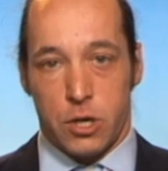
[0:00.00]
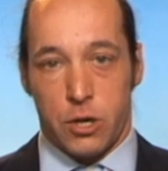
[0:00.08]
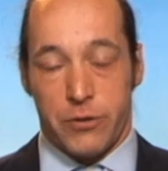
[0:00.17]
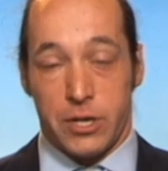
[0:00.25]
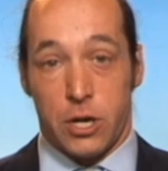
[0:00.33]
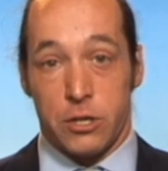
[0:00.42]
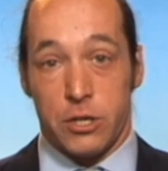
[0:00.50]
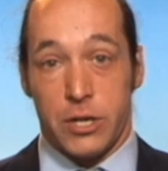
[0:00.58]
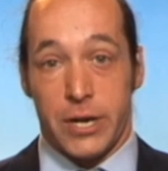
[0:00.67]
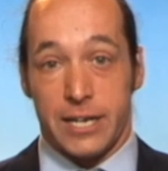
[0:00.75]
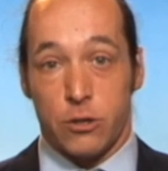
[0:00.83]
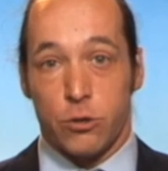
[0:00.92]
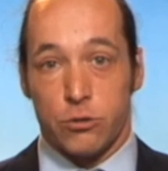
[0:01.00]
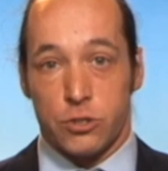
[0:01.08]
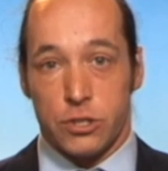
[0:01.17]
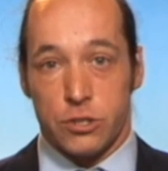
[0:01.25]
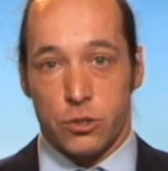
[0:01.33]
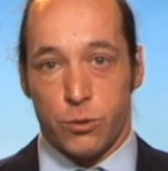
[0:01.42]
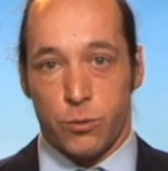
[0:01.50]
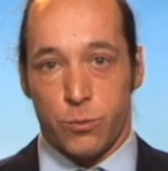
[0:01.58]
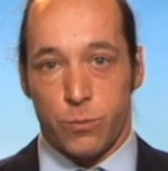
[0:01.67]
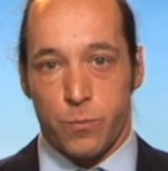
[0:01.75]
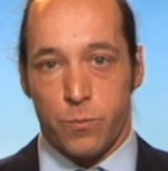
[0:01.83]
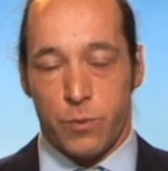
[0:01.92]
undiagnosed, and so
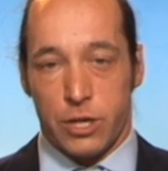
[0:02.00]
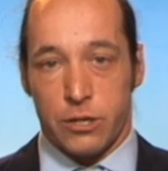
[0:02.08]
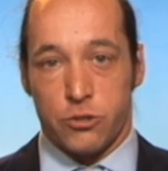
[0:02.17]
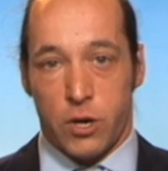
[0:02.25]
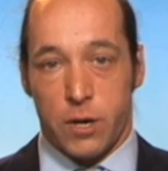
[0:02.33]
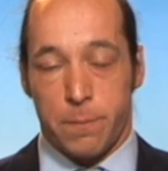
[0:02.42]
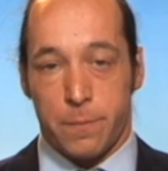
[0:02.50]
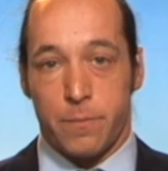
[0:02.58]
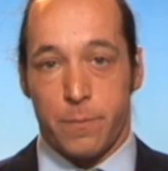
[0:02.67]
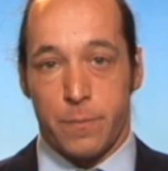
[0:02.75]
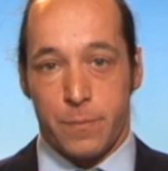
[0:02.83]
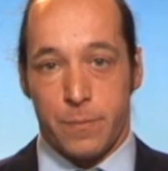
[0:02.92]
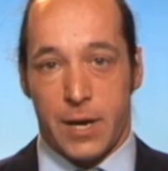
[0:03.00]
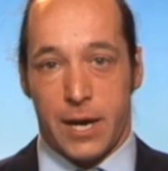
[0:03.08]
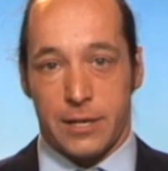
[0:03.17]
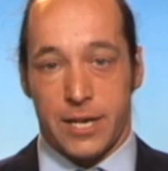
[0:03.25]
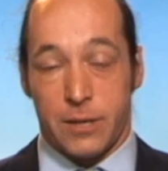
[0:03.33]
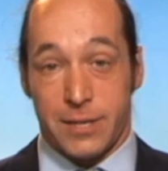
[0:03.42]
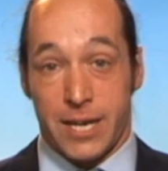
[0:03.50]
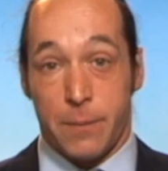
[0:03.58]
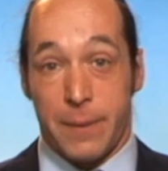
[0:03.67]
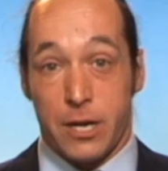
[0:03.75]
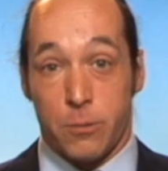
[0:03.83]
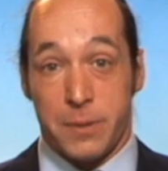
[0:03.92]
we're going to try and get a
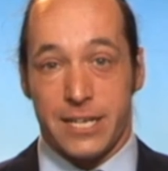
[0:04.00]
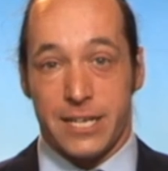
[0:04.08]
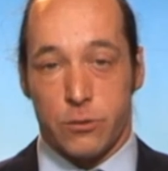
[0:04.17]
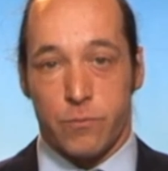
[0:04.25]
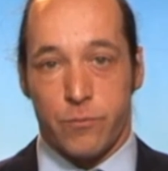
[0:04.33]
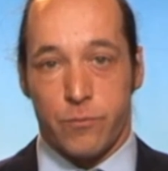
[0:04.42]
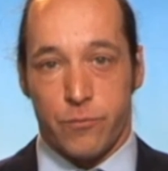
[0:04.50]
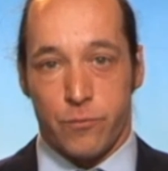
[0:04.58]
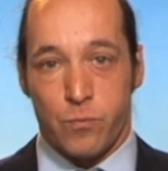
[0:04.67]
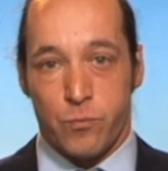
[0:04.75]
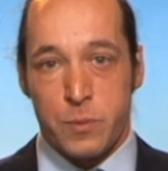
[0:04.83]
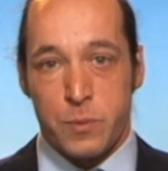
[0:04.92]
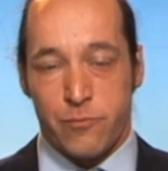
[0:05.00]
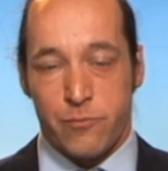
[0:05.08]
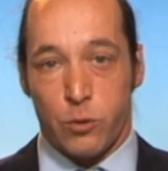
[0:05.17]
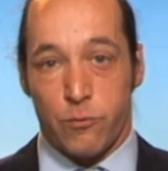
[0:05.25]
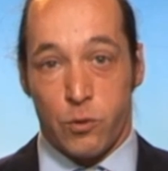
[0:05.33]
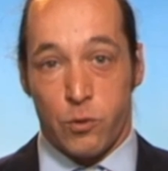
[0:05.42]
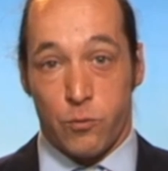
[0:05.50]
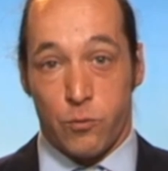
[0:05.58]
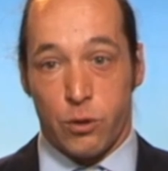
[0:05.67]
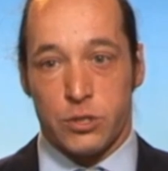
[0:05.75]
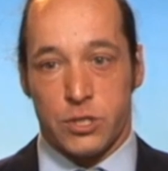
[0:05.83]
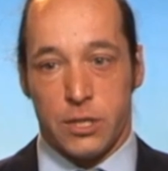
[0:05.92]
better predictor for
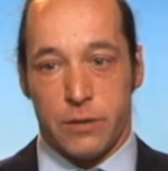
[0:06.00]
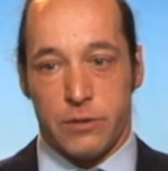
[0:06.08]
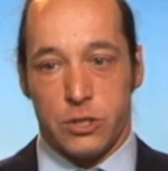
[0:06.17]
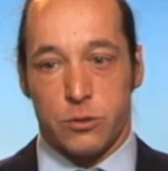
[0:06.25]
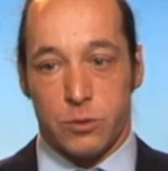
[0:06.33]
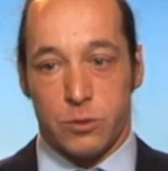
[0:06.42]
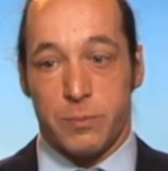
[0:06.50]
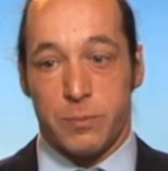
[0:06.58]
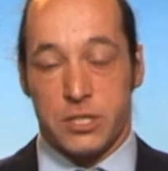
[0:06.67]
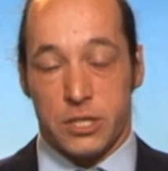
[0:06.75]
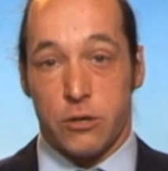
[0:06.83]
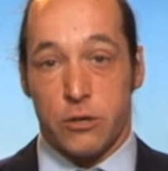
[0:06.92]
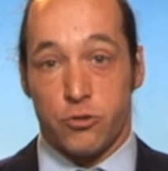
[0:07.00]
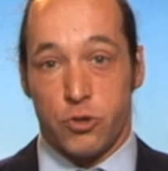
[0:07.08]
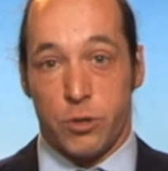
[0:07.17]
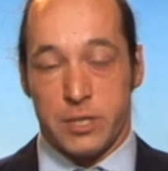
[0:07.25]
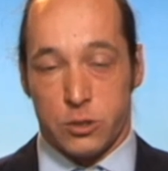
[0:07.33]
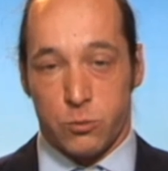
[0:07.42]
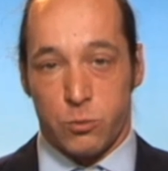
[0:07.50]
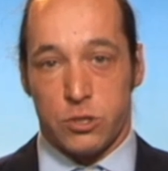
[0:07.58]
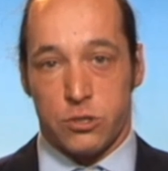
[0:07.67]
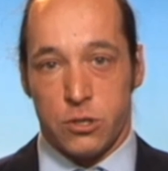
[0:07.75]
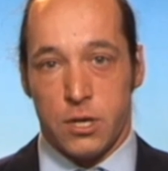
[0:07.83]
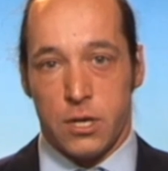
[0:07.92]
those individuals, which means the current treatments,
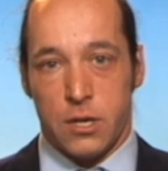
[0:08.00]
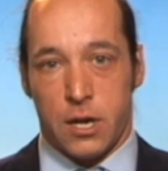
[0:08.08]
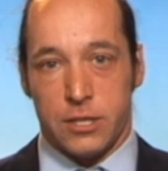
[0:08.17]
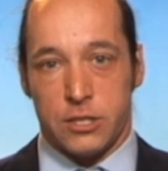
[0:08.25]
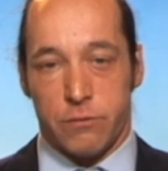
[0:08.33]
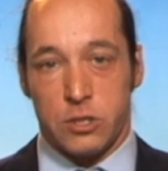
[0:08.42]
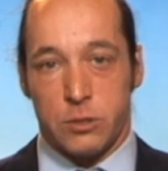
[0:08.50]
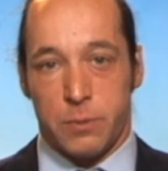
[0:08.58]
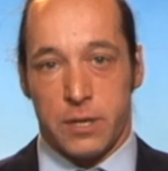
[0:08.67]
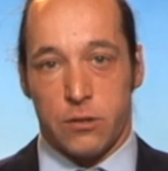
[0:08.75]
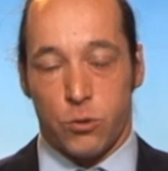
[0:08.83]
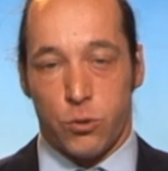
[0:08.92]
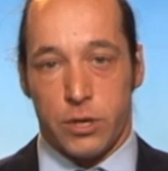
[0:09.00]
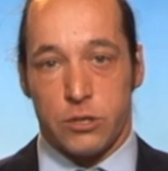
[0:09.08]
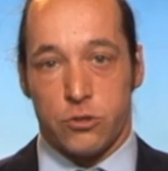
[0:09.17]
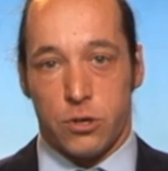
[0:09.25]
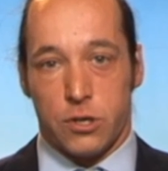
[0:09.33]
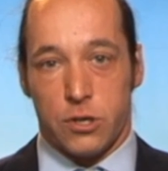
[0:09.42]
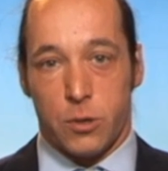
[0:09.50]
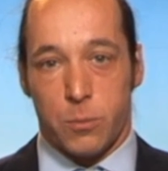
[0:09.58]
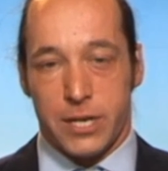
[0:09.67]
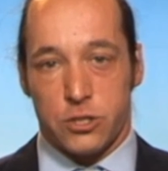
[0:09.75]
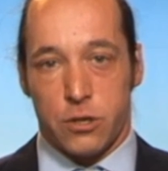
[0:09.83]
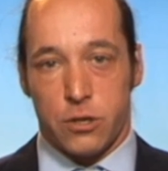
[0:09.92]
which generally speaking lower intraocular
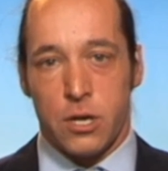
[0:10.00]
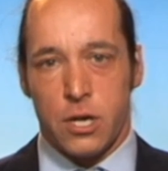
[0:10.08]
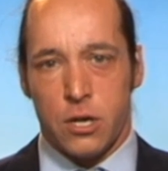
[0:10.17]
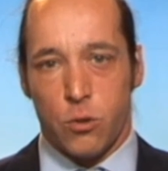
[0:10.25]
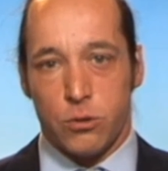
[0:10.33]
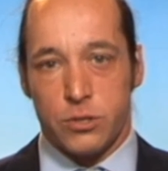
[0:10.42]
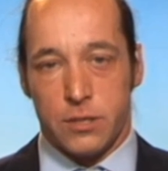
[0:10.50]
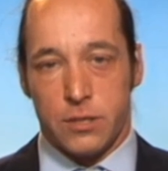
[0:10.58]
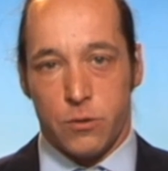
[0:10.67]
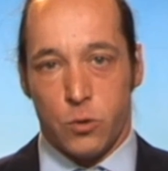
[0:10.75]
pressure, those